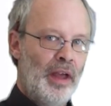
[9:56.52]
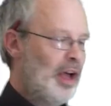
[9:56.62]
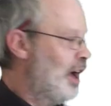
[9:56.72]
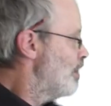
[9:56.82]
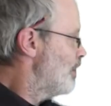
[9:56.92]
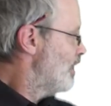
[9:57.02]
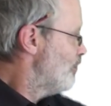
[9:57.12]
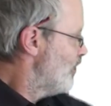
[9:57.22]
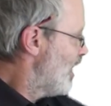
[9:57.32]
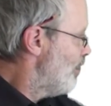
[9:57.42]
and
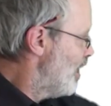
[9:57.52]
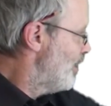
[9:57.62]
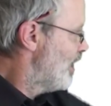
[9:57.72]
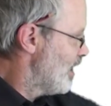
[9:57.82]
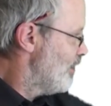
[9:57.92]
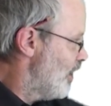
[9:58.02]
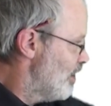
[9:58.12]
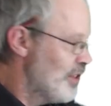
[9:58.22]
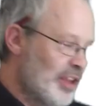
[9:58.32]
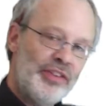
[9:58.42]
that might be kind of
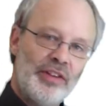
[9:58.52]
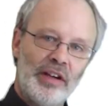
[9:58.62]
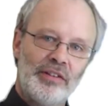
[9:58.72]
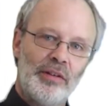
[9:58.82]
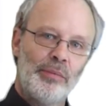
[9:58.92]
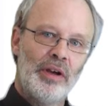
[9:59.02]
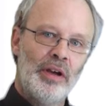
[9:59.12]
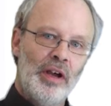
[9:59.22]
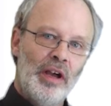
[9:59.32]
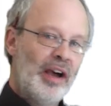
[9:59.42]
over this side somewhere,
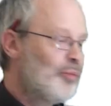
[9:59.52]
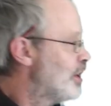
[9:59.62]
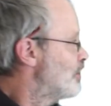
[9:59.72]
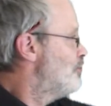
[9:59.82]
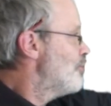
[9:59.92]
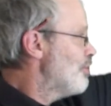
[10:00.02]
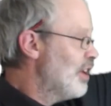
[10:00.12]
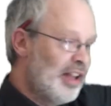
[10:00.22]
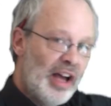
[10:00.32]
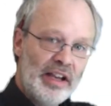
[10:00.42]
and we could draw a
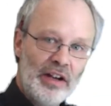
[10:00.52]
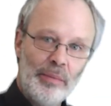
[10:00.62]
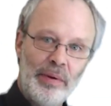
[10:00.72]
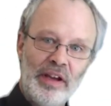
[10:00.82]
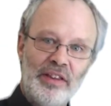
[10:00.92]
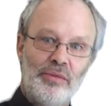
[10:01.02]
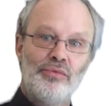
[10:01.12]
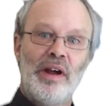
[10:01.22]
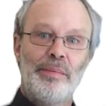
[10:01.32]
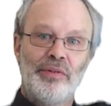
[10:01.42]
line up here that
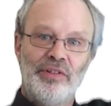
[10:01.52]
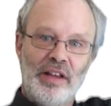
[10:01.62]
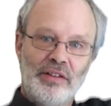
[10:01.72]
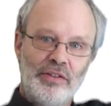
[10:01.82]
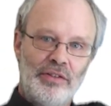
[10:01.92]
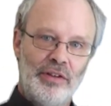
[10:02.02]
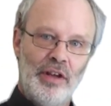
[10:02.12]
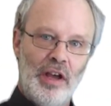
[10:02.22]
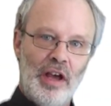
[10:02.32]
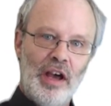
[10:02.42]
represents
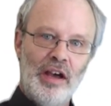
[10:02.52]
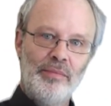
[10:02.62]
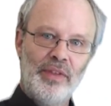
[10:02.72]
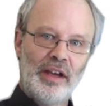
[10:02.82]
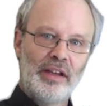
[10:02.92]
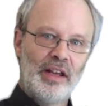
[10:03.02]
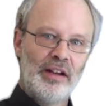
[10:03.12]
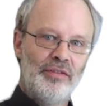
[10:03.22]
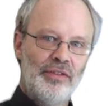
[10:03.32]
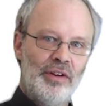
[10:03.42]
that kind of